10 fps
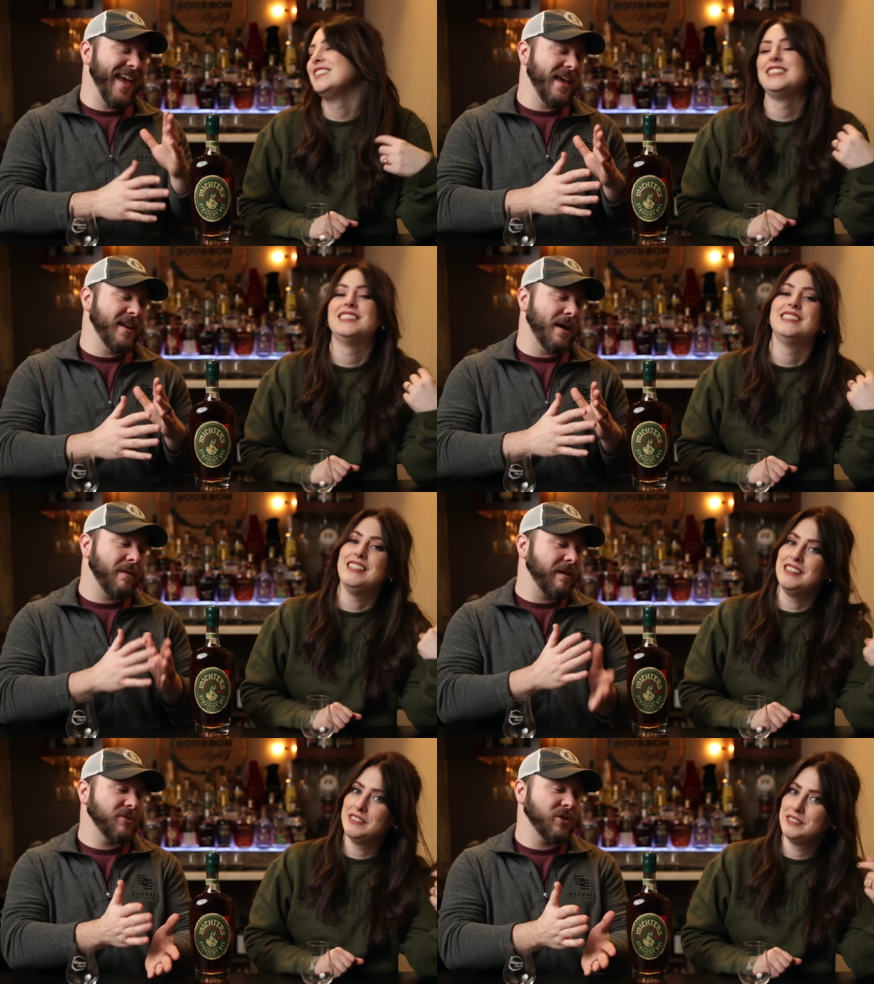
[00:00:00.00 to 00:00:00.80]
Speaker 1: and I'm
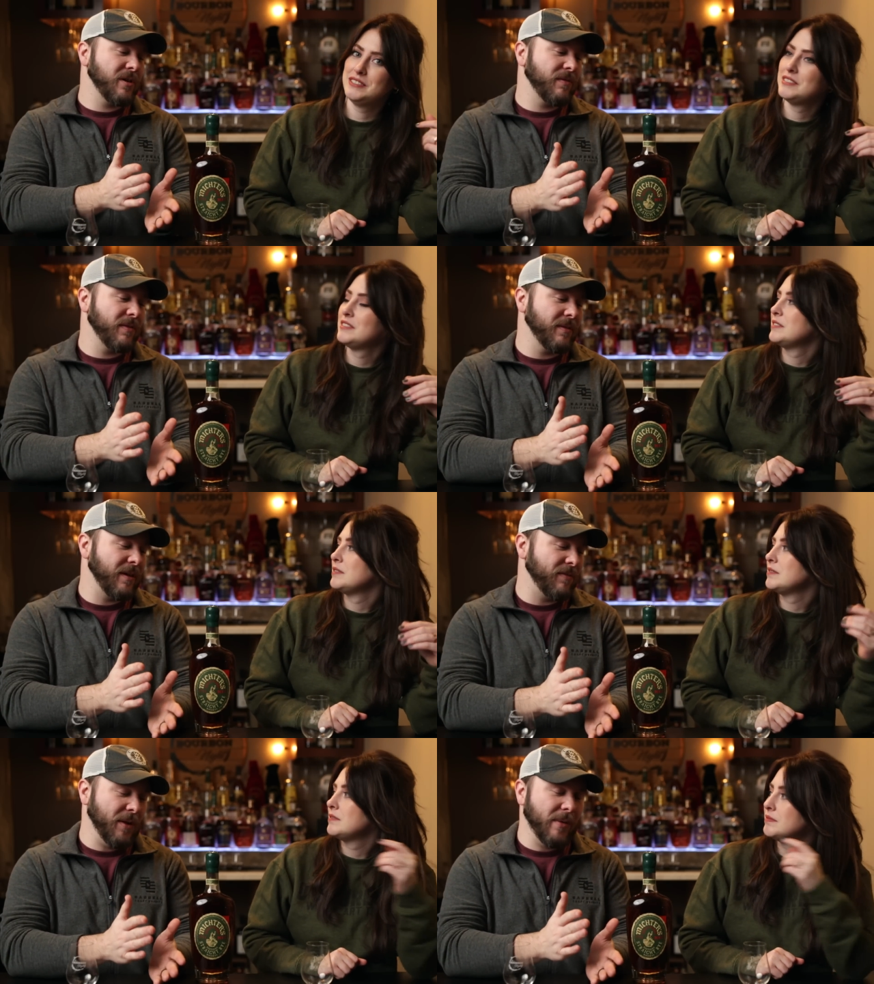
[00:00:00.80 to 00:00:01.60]
not even sure if,
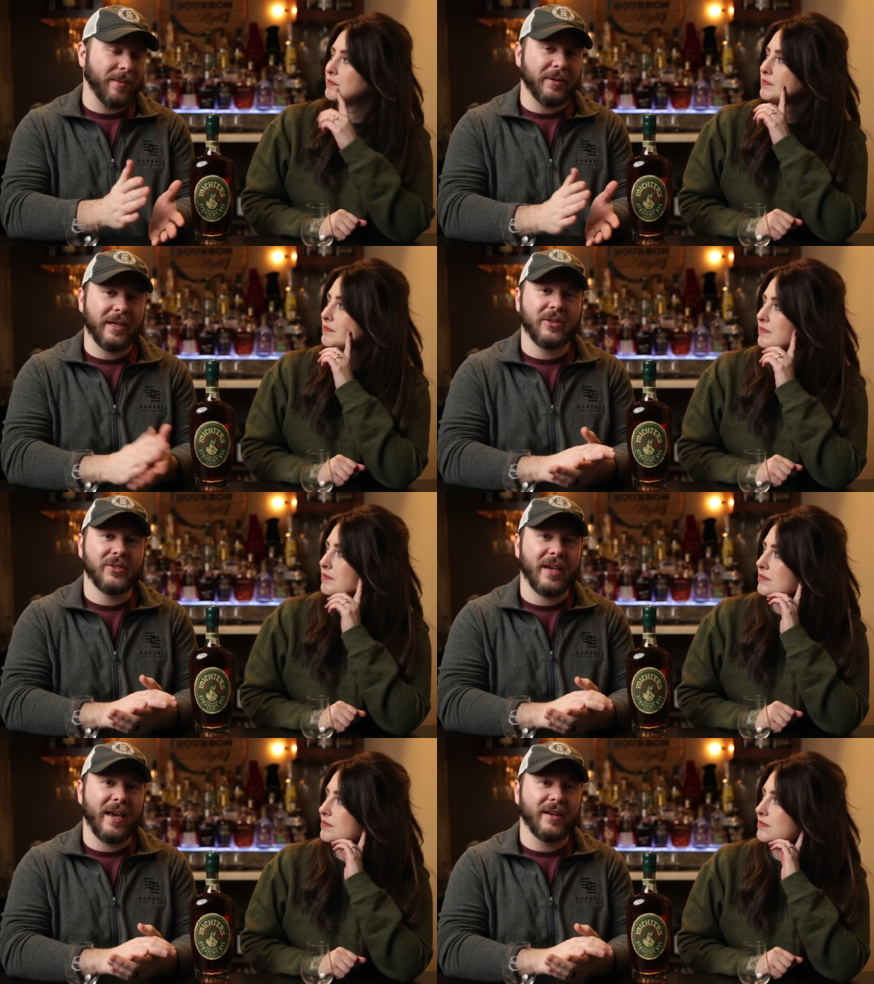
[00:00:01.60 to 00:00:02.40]
if they were able to get
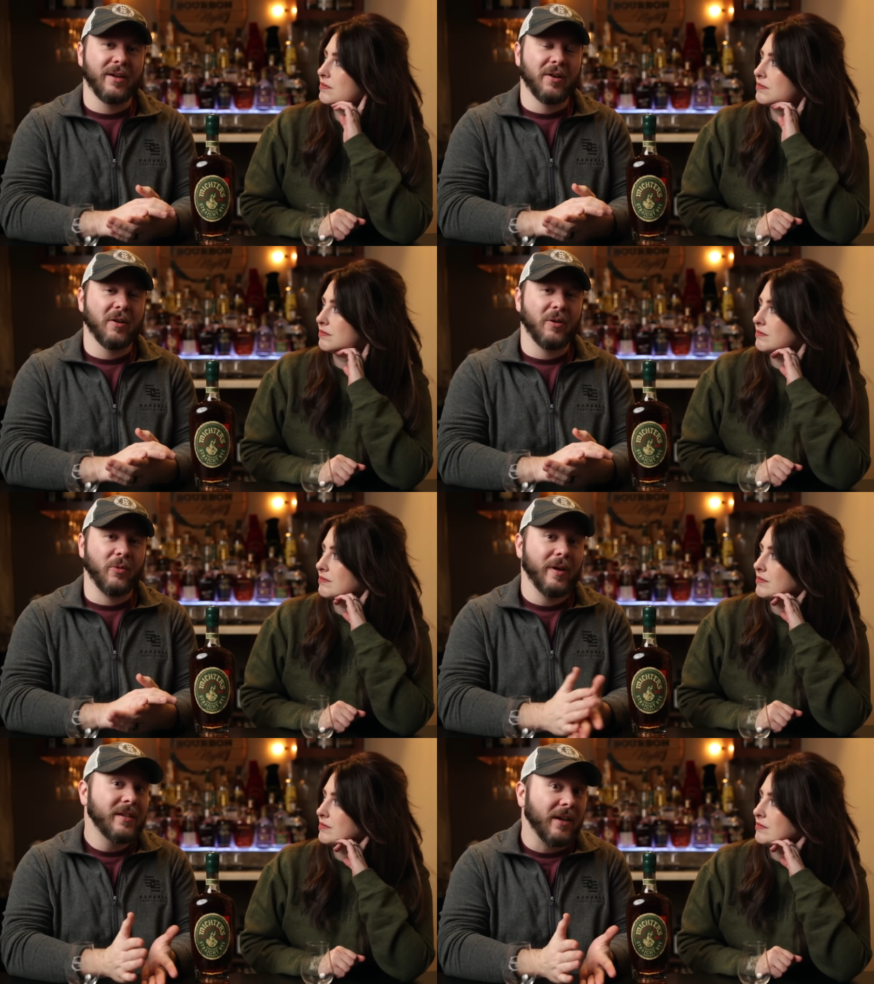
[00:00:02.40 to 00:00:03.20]
this at
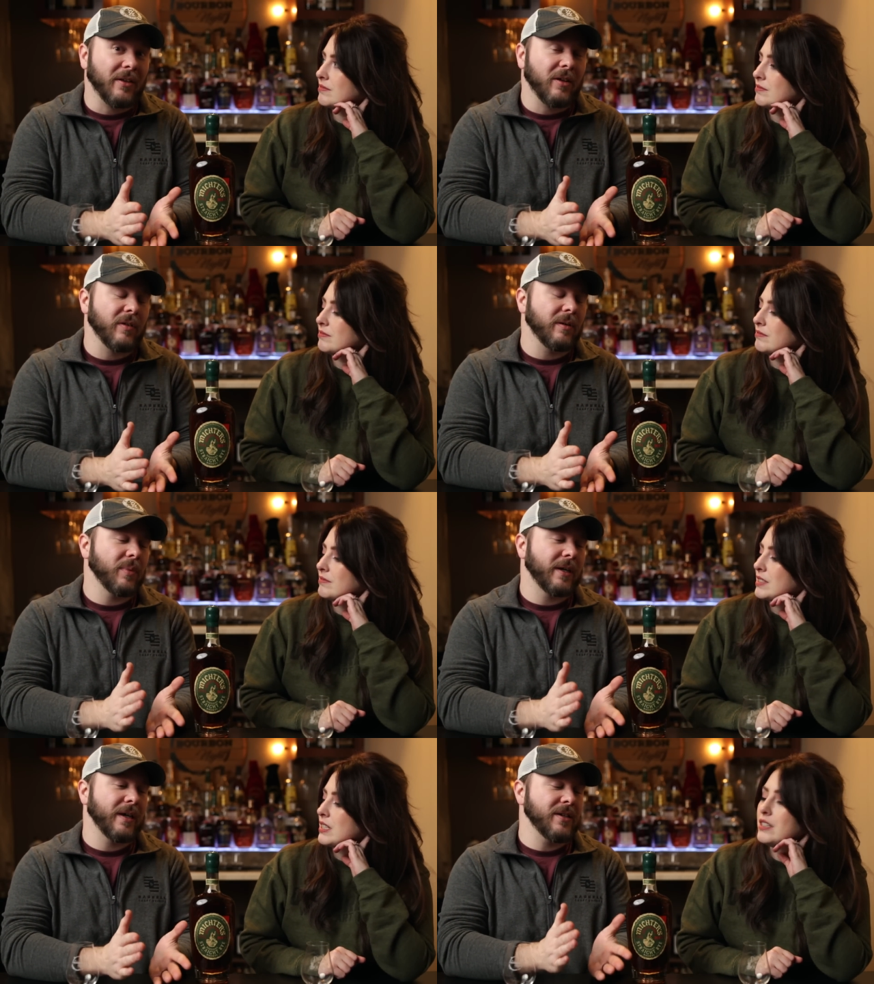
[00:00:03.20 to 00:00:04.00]
retail even,
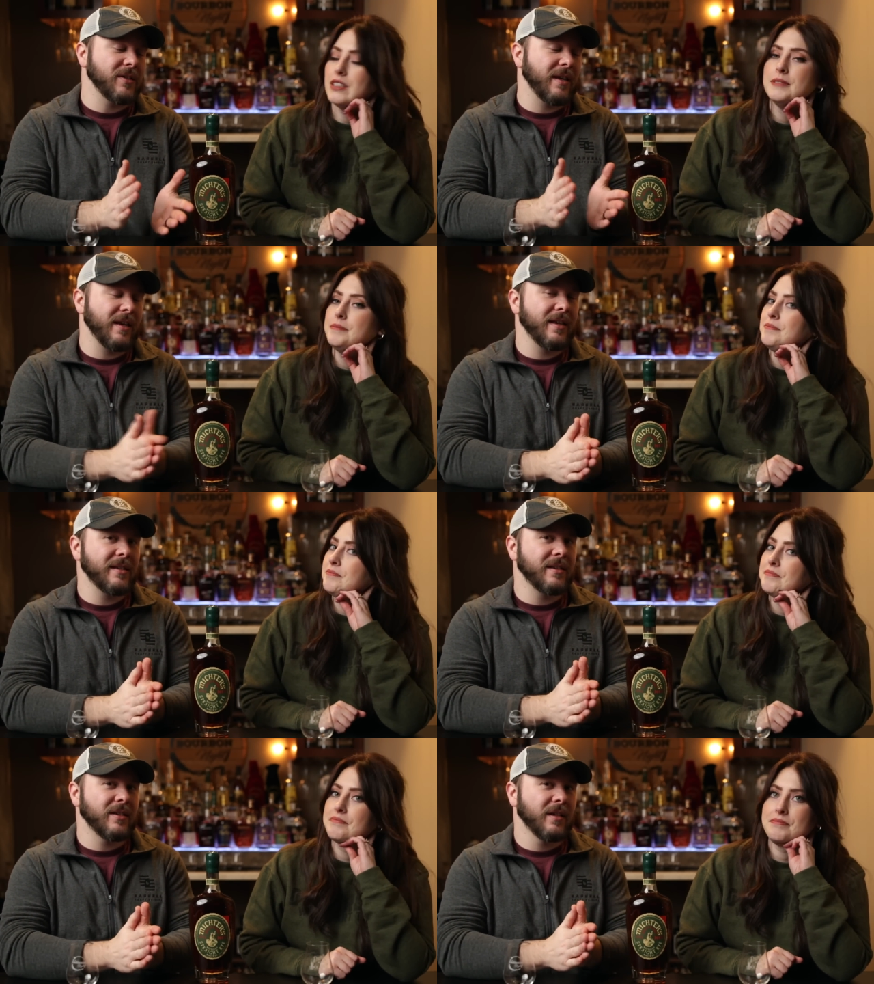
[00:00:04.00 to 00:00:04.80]
because it
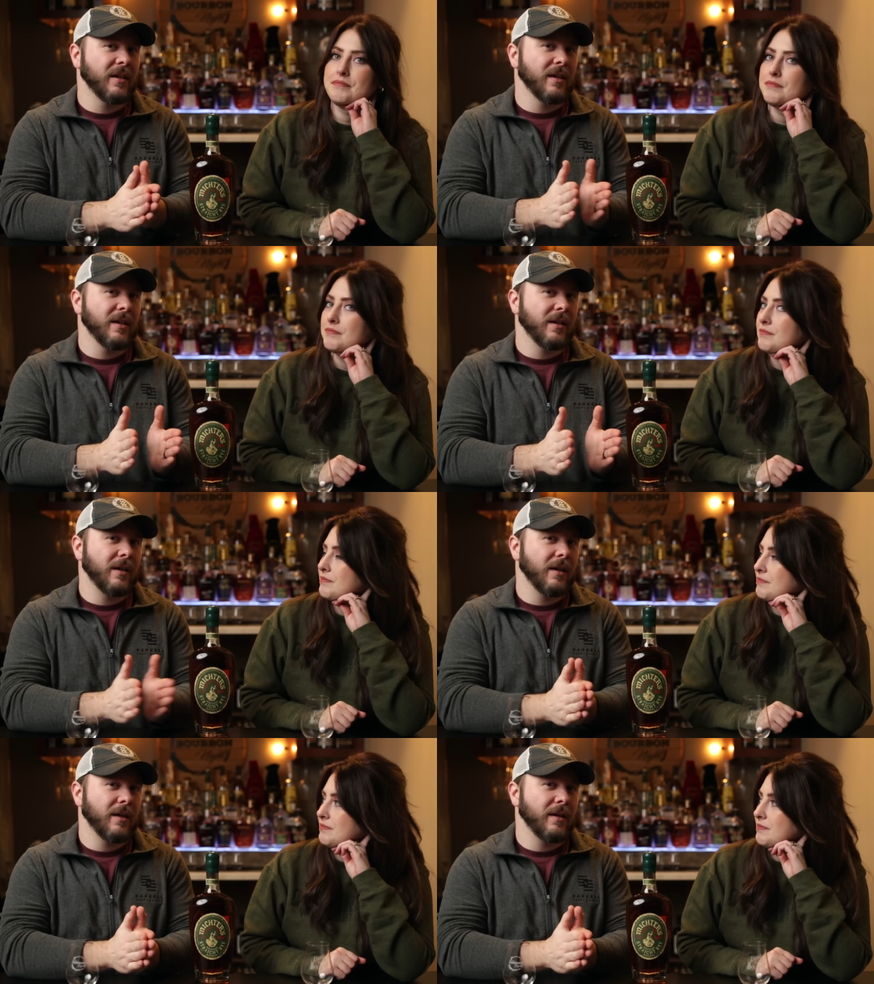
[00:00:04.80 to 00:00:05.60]
is
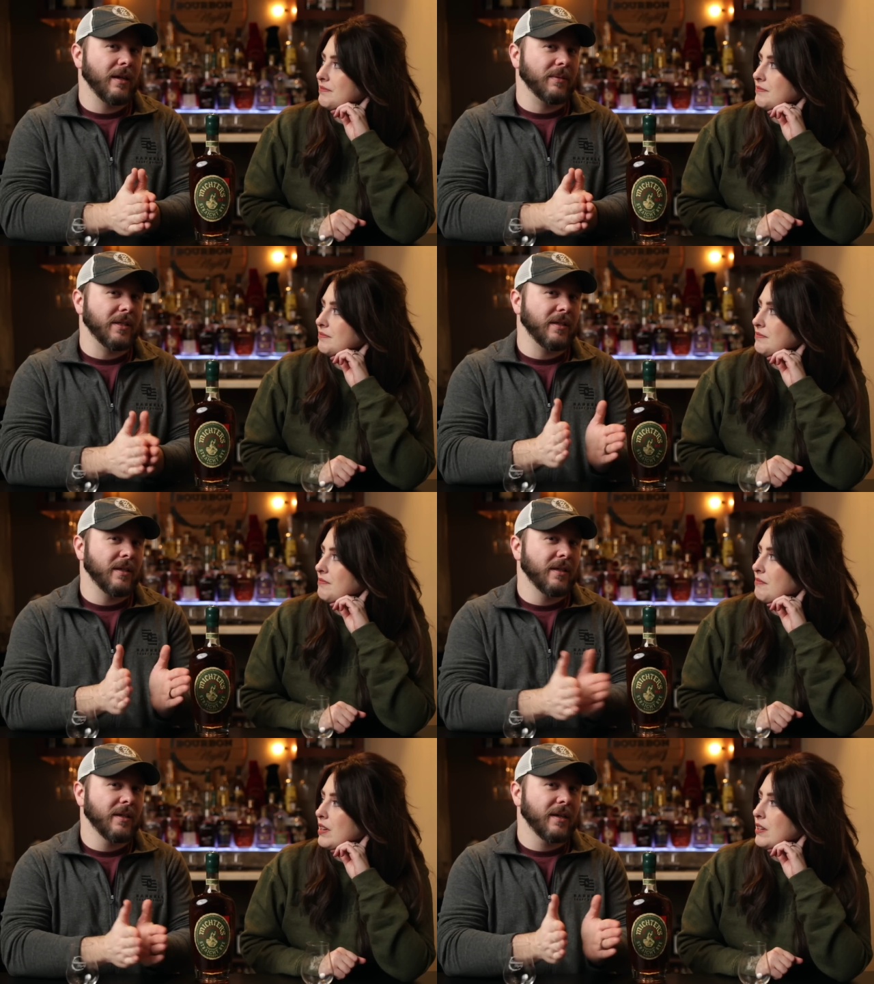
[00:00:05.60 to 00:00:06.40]
limited.
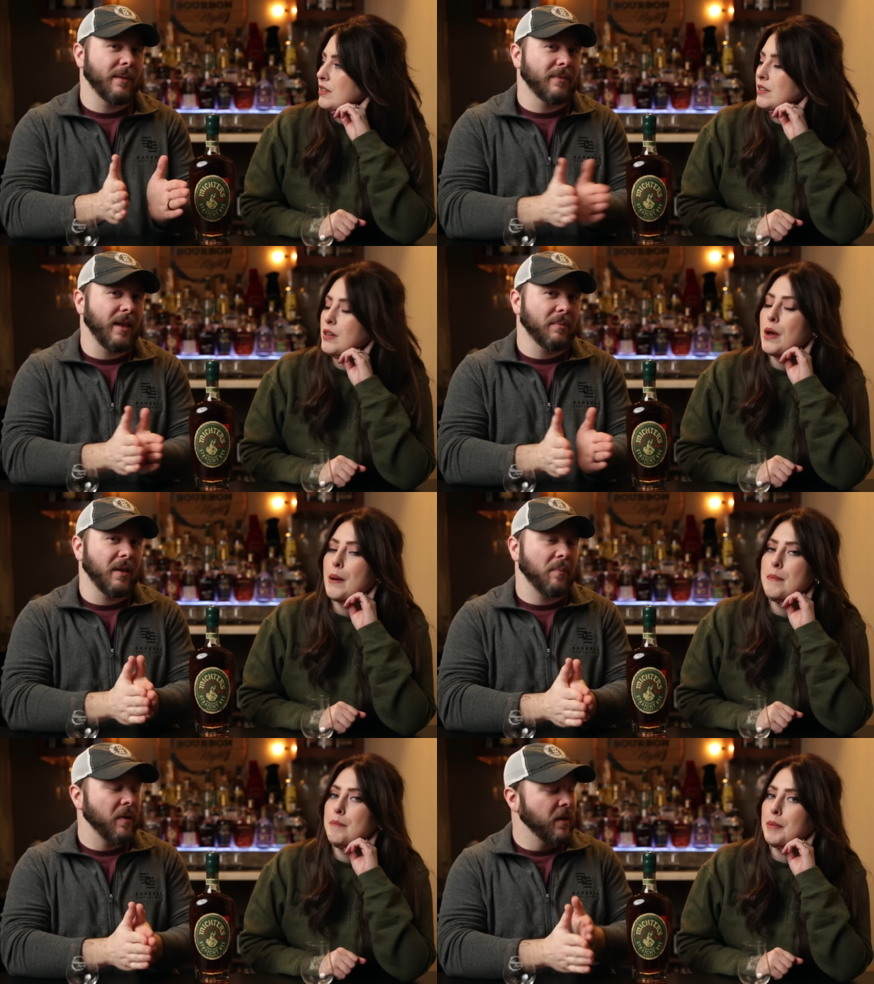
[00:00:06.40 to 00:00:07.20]
Clap, clap,
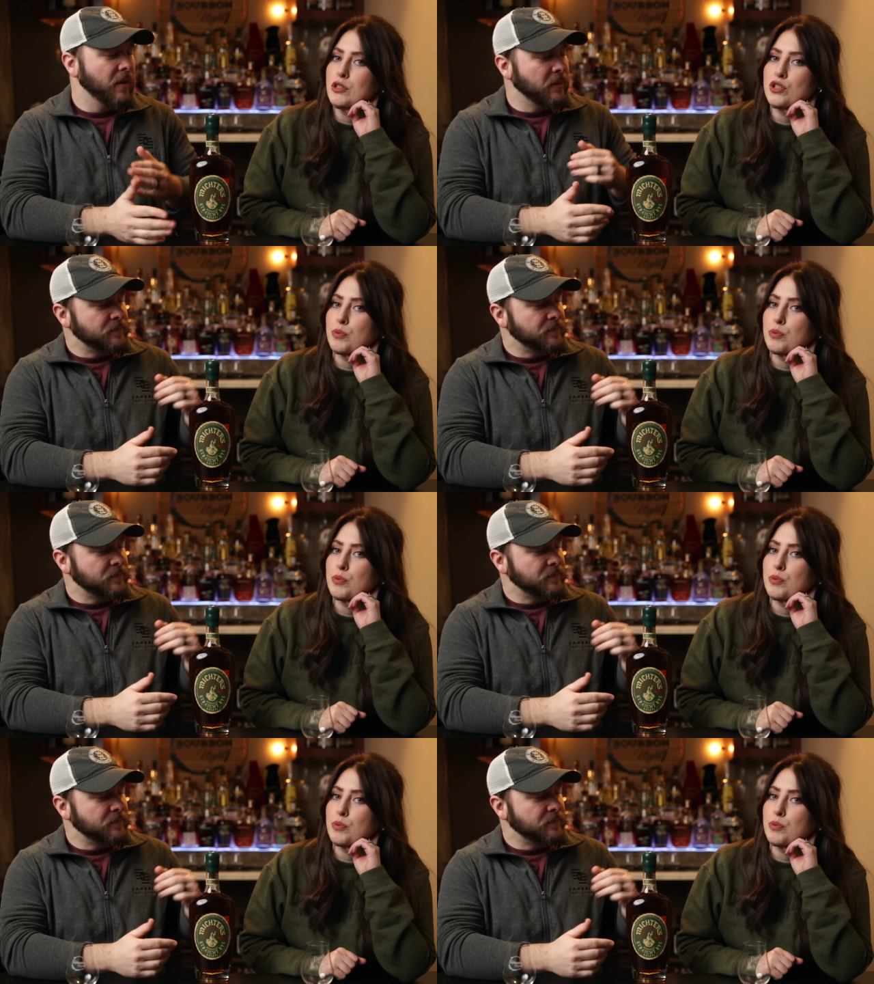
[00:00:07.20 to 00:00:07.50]
clap. Bunch of